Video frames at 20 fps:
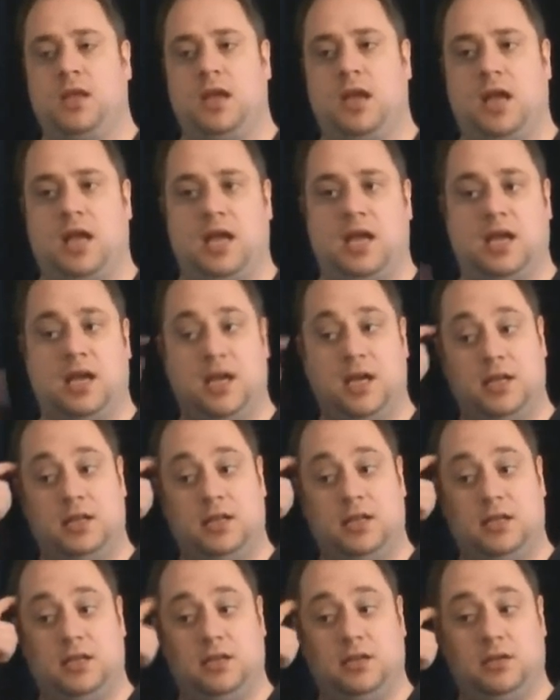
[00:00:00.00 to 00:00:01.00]

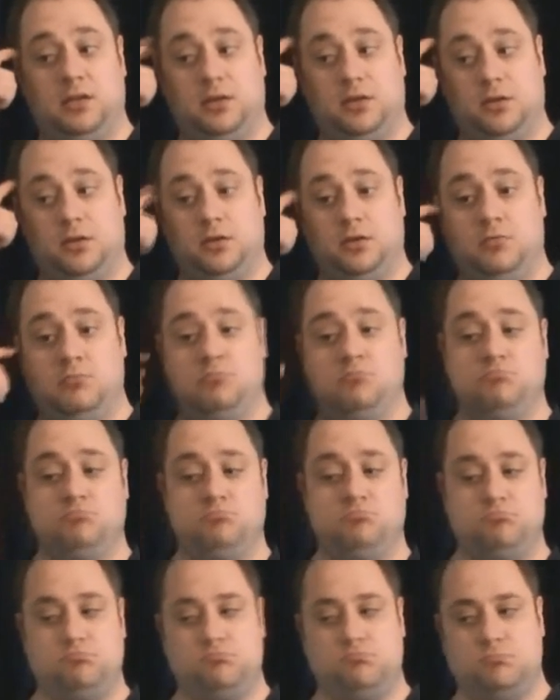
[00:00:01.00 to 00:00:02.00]
and,
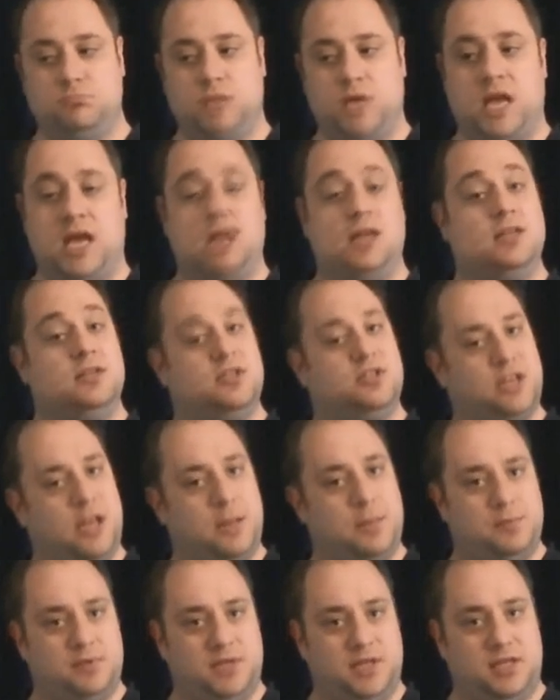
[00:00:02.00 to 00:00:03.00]
um, and in
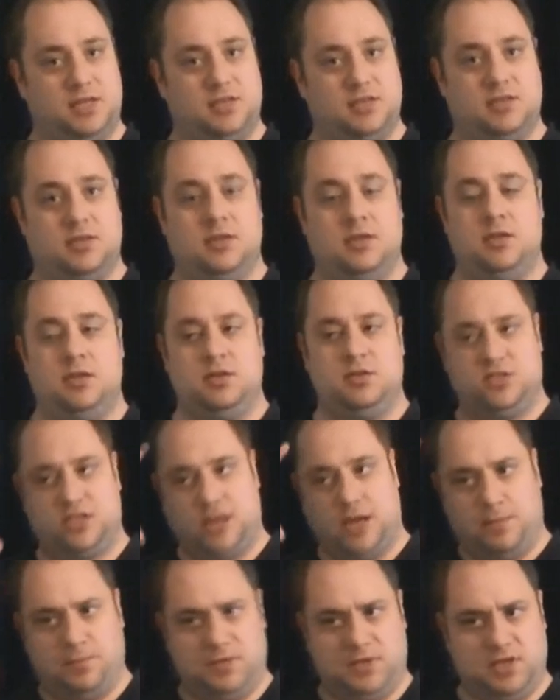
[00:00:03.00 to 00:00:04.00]
skeptics
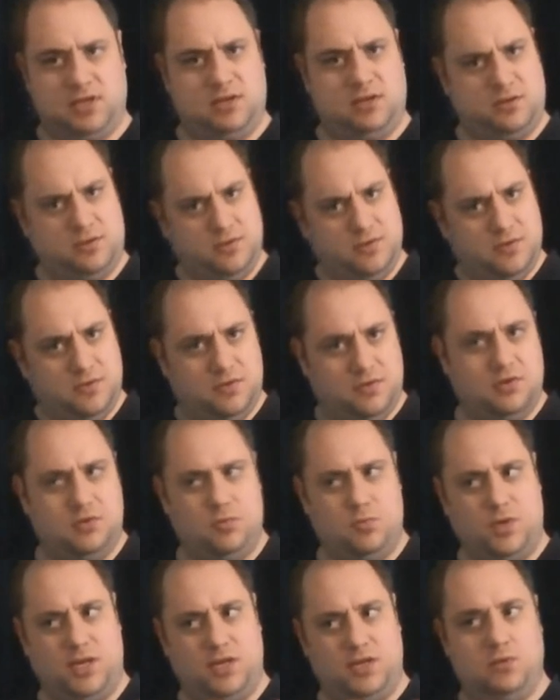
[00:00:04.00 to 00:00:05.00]
skeptic uh,
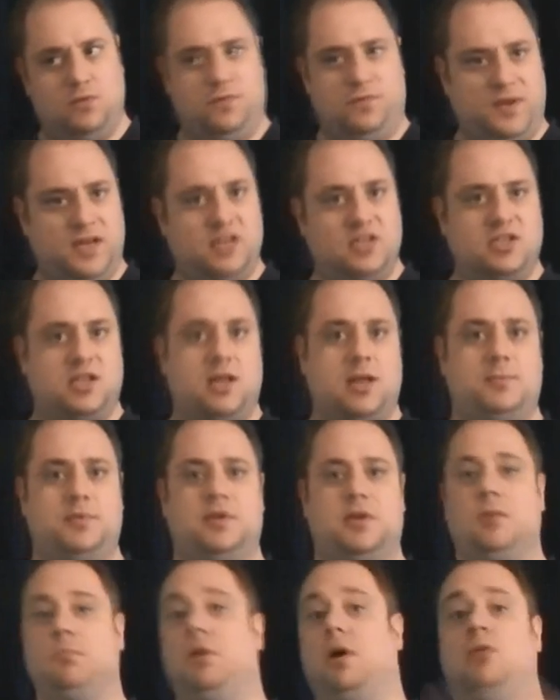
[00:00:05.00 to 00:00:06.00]
when you think
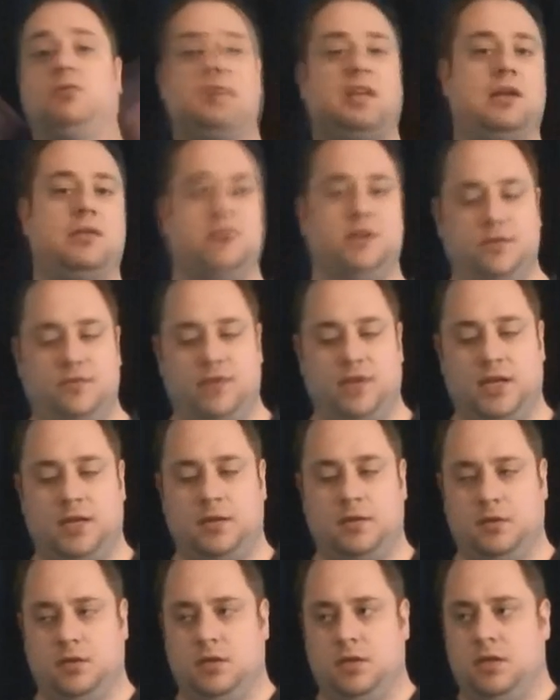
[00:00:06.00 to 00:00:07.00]
skeptic about everything.
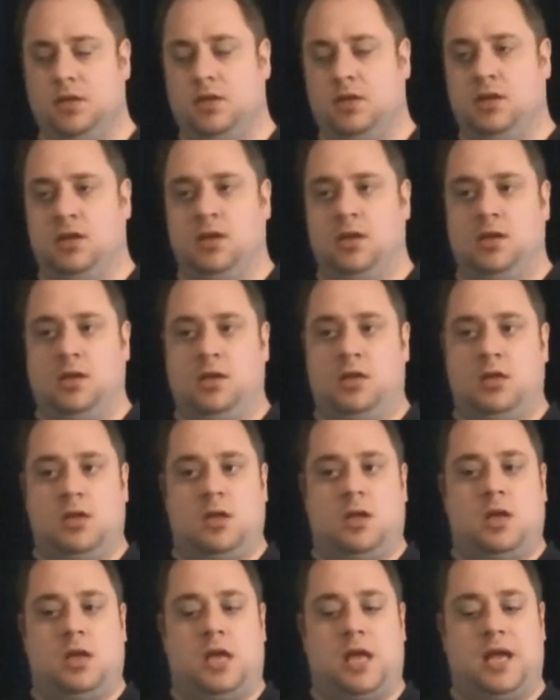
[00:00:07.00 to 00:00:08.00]

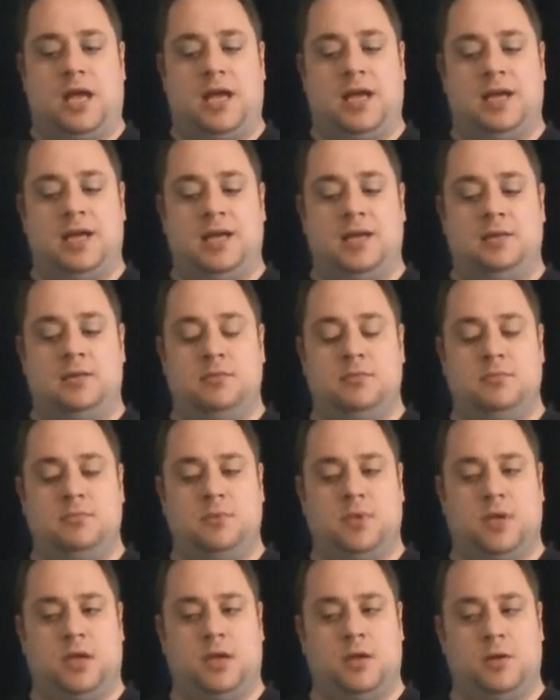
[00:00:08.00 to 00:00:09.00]

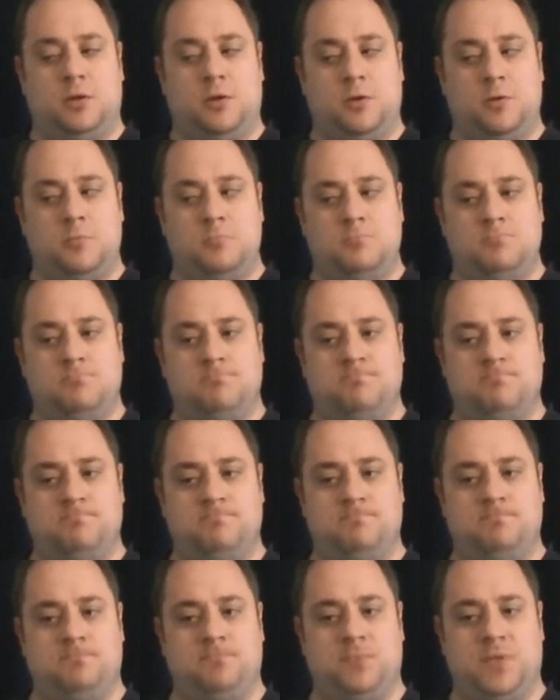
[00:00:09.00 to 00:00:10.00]
And um,
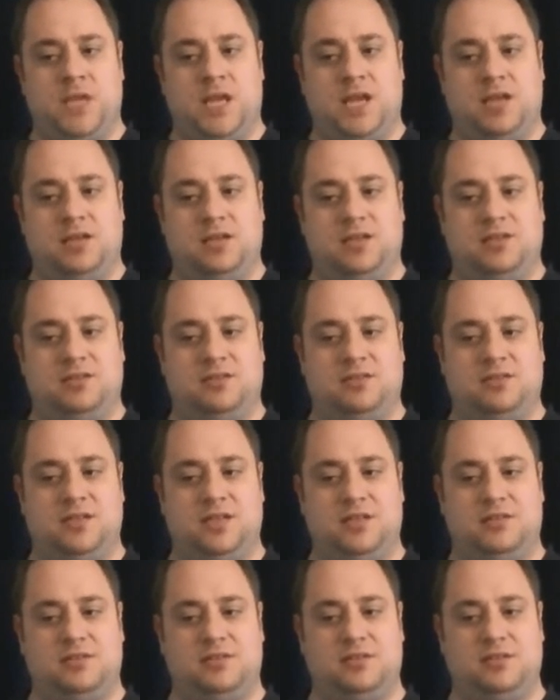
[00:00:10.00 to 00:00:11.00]
yeah, that's
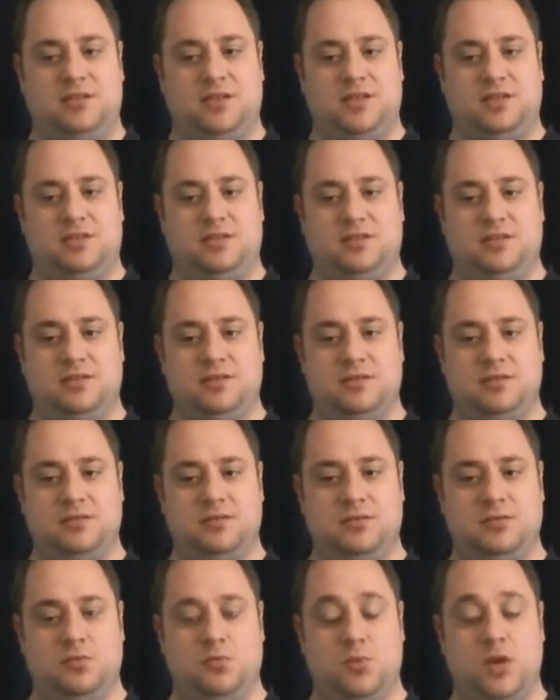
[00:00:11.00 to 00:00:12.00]
that's that's
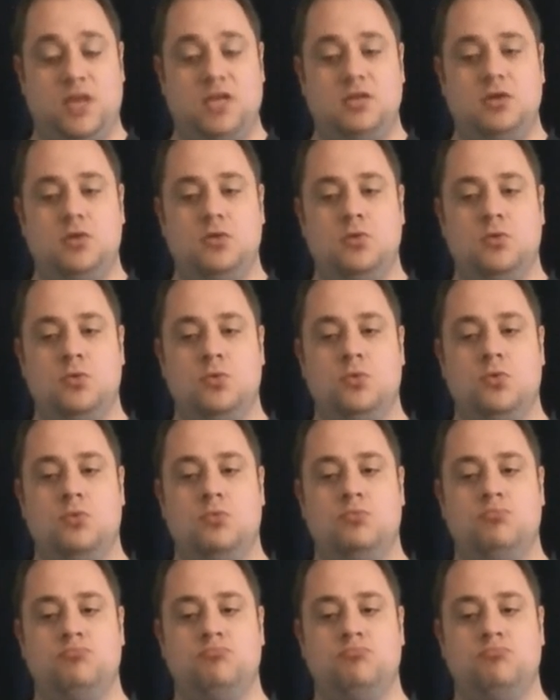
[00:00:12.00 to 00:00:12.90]
when you